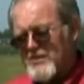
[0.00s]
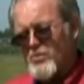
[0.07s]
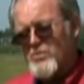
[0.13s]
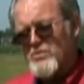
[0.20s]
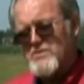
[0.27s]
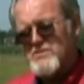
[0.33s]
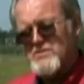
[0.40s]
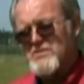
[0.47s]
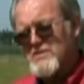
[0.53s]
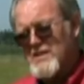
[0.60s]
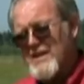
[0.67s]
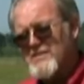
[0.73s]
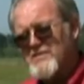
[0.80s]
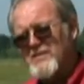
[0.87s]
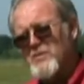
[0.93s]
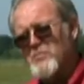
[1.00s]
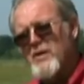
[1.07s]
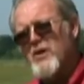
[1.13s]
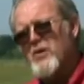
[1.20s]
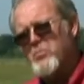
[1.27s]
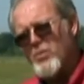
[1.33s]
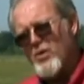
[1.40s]
horses it's actually a
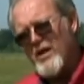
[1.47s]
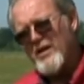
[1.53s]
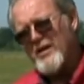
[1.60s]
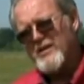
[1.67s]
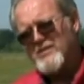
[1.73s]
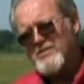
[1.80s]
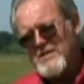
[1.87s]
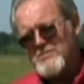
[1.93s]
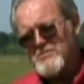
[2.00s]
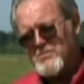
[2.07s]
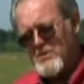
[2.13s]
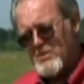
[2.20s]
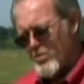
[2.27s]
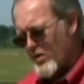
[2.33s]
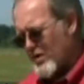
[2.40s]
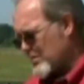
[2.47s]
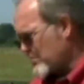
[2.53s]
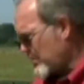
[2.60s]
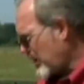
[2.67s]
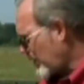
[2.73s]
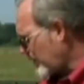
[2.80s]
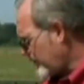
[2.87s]
better product seems to be working
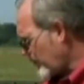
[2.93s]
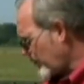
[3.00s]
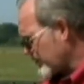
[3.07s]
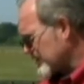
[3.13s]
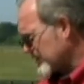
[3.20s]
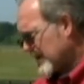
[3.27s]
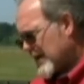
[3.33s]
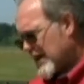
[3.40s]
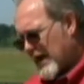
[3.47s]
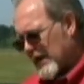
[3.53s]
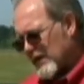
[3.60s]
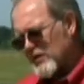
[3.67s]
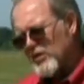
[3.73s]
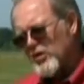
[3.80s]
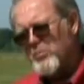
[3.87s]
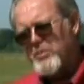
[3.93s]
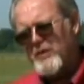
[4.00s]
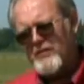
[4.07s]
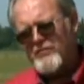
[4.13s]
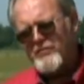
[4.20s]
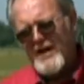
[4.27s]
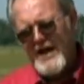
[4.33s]
better for us a little bit
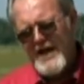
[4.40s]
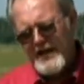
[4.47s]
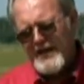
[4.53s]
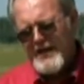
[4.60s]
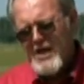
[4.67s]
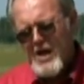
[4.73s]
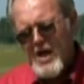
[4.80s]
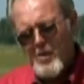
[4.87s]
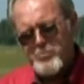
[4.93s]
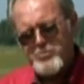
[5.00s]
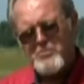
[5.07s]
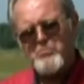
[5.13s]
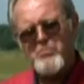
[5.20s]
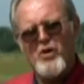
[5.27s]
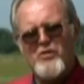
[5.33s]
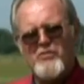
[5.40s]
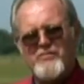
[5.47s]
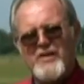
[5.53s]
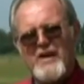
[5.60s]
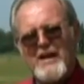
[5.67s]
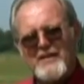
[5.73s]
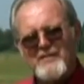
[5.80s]
of fat helps them burn
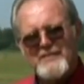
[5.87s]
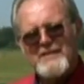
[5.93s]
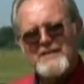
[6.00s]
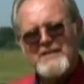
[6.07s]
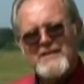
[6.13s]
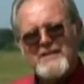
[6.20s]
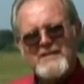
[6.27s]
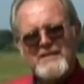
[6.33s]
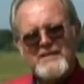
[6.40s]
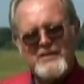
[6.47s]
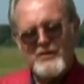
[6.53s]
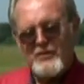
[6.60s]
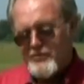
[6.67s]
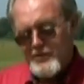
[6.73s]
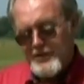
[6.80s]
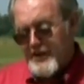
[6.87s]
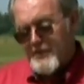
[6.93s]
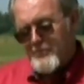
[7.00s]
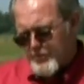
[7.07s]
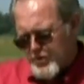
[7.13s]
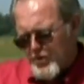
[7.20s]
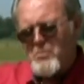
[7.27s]
fat you know you can give
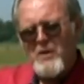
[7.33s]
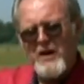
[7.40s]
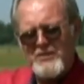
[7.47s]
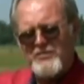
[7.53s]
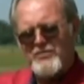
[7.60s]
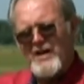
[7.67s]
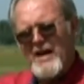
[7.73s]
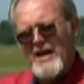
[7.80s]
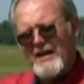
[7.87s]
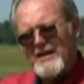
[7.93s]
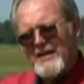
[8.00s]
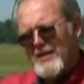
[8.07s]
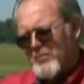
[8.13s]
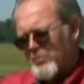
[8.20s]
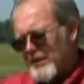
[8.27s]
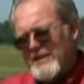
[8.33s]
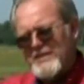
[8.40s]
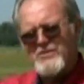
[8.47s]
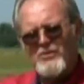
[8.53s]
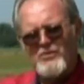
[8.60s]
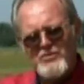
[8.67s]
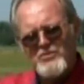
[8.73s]
them too much fat please
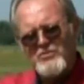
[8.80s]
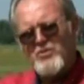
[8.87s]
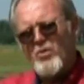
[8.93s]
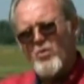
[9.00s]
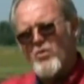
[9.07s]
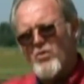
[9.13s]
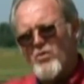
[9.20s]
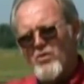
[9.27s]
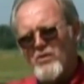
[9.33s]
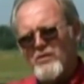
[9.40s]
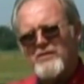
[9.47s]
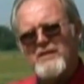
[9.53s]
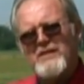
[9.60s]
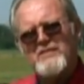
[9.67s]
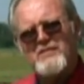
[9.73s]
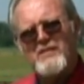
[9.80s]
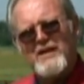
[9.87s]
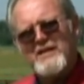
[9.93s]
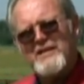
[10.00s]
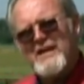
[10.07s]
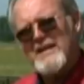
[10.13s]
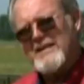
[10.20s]
don't use corn oil and things
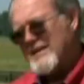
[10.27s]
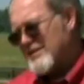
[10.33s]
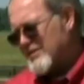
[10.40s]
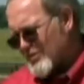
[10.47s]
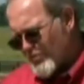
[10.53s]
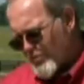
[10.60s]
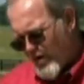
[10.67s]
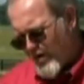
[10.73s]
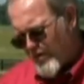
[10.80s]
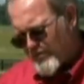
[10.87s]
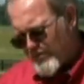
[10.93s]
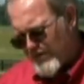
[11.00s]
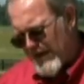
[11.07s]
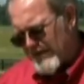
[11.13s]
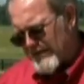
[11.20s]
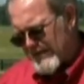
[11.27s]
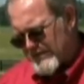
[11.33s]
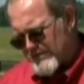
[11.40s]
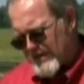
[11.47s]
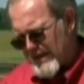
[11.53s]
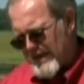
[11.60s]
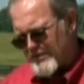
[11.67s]
like that that's the wrong fat that's
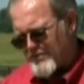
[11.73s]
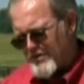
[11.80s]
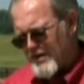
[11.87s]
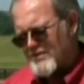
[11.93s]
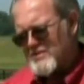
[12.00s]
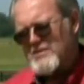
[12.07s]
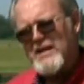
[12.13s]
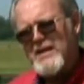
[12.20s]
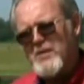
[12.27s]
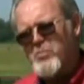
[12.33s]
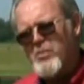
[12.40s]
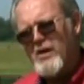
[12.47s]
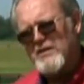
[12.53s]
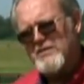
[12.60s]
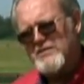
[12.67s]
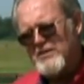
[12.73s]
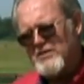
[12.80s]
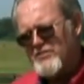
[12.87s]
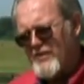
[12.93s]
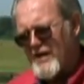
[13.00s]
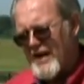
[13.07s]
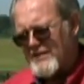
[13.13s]
the hydrogenated processed
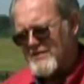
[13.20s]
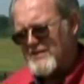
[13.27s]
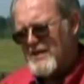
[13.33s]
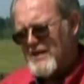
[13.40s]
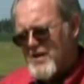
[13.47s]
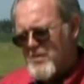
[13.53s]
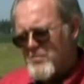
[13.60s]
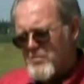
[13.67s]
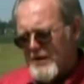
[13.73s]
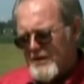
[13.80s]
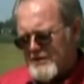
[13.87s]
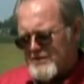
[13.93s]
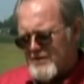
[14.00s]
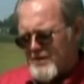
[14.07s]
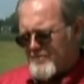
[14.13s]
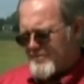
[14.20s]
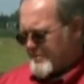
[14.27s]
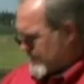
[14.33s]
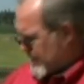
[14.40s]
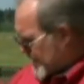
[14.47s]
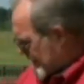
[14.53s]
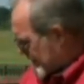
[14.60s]
fats but um,
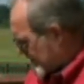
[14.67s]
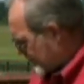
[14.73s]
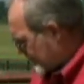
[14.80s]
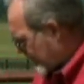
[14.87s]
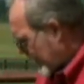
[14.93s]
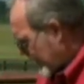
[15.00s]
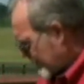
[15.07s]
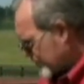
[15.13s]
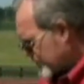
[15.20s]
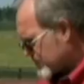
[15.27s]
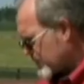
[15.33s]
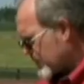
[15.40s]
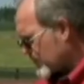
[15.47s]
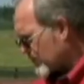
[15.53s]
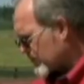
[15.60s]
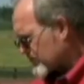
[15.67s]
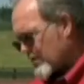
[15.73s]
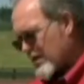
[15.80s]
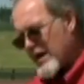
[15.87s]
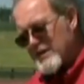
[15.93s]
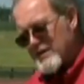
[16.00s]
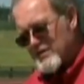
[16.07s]
get the vitamins minerals
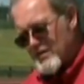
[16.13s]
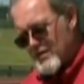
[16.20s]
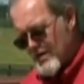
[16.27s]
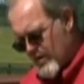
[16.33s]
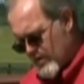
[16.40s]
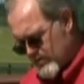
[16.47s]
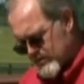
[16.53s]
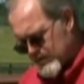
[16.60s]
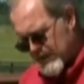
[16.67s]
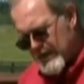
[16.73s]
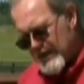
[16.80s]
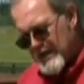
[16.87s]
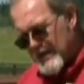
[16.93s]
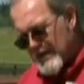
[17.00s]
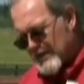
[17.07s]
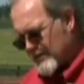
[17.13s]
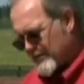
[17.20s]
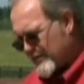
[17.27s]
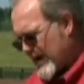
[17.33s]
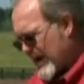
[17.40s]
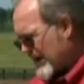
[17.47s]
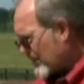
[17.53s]
right to the oats get the
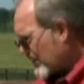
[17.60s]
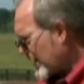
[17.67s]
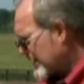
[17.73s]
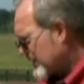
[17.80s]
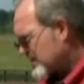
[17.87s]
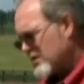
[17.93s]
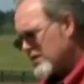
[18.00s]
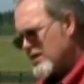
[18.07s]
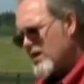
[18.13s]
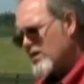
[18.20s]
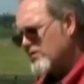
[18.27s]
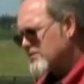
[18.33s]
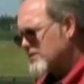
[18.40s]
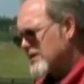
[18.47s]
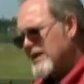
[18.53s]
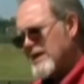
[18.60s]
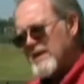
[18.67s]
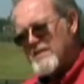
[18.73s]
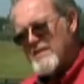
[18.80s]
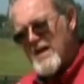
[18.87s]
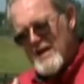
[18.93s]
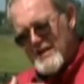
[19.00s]
fat right to the oats
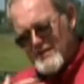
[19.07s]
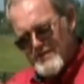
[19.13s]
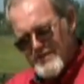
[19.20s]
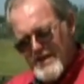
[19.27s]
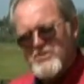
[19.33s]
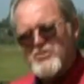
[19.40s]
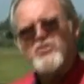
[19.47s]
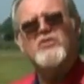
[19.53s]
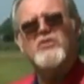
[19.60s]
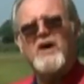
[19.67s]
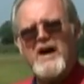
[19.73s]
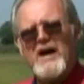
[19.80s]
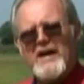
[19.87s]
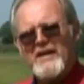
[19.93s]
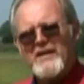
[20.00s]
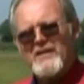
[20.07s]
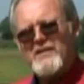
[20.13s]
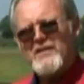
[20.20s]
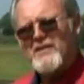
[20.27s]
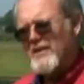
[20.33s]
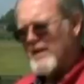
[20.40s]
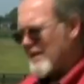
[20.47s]
that that's your diet
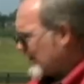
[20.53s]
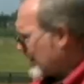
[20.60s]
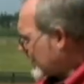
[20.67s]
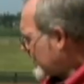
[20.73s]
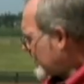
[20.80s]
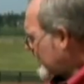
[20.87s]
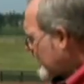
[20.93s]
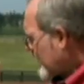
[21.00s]
and then